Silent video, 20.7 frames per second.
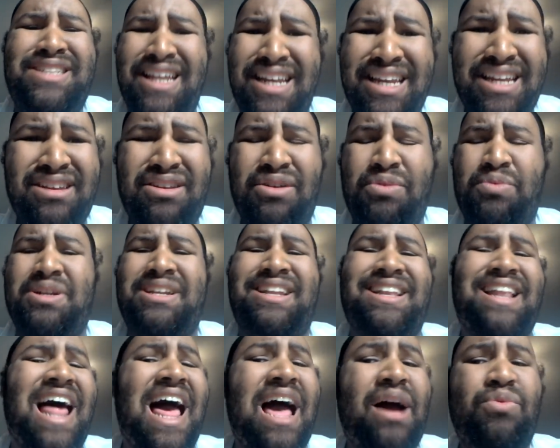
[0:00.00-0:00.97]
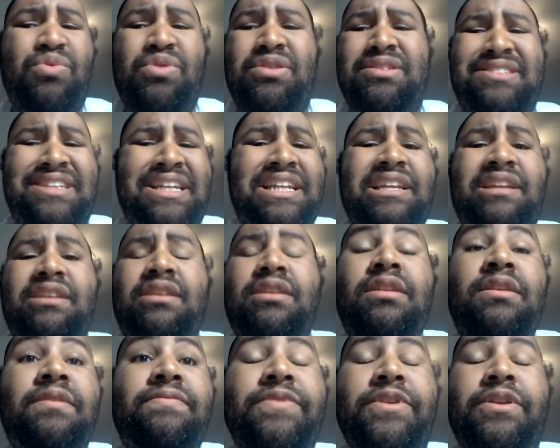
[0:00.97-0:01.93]
They didn't know what lie was. They
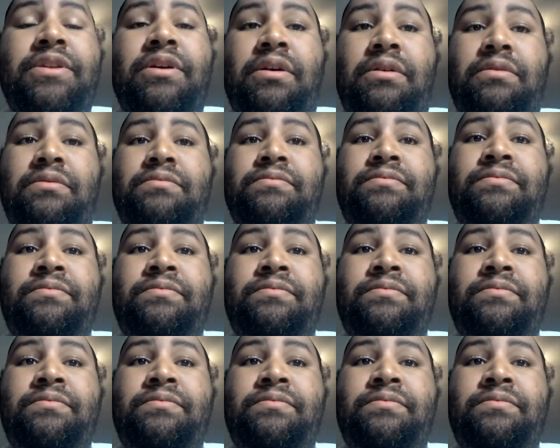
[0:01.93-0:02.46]
didn't even know.